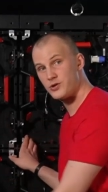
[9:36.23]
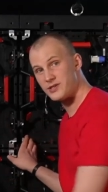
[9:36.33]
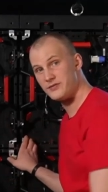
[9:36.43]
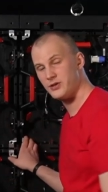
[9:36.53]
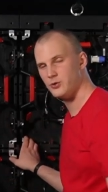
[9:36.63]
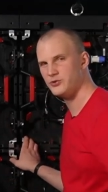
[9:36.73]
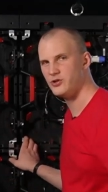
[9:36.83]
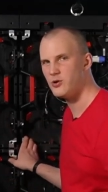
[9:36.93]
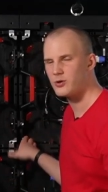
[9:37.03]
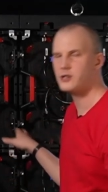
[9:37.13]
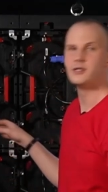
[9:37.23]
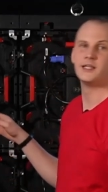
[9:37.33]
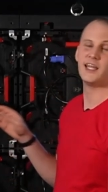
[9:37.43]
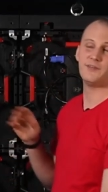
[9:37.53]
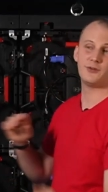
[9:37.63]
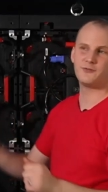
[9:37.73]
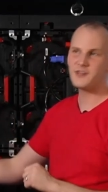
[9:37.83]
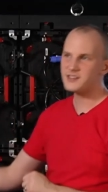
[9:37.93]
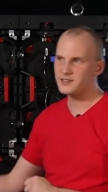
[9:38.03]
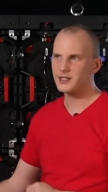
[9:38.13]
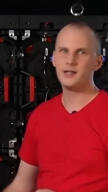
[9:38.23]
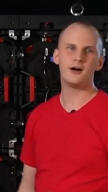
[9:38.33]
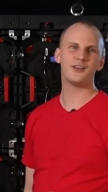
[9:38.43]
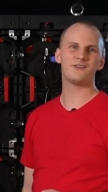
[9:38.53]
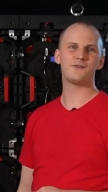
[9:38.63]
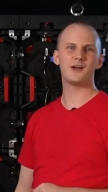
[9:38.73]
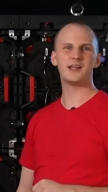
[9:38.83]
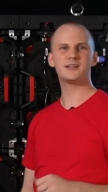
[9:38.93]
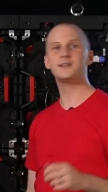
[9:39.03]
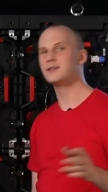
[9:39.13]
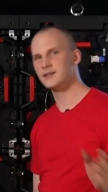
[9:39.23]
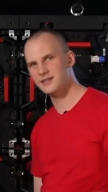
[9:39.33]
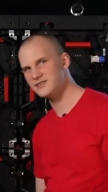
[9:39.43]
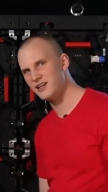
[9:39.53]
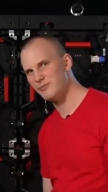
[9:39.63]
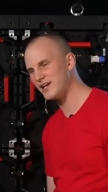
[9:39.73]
as it goes lower. If you fix it on the front end, it's going to make